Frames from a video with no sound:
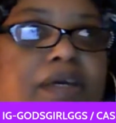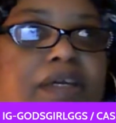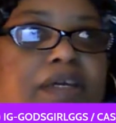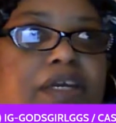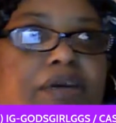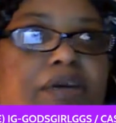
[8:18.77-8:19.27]

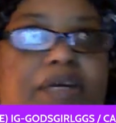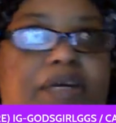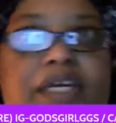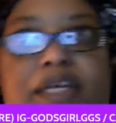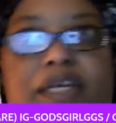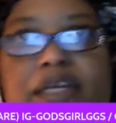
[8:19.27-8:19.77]

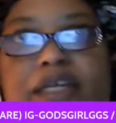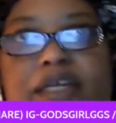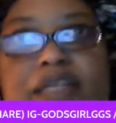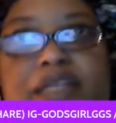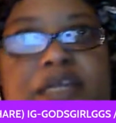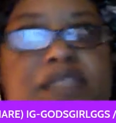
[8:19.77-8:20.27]
He
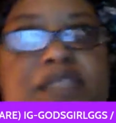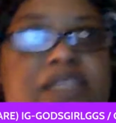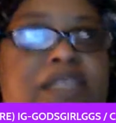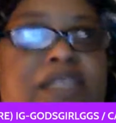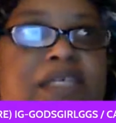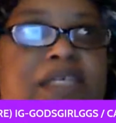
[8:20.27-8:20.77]
lost his
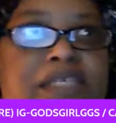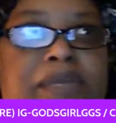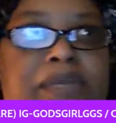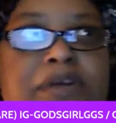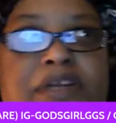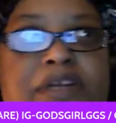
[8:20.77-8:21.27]
son the same
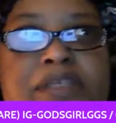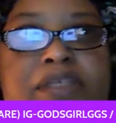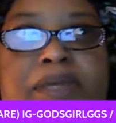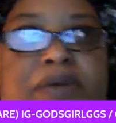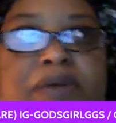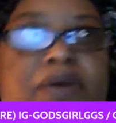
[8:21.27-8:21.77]
year I lost
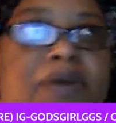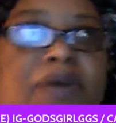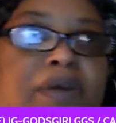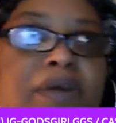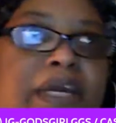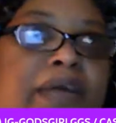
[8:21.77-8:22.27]
my
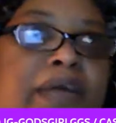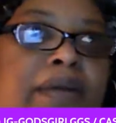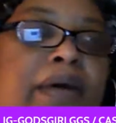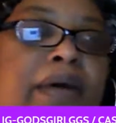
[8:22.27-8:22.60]
daughter, and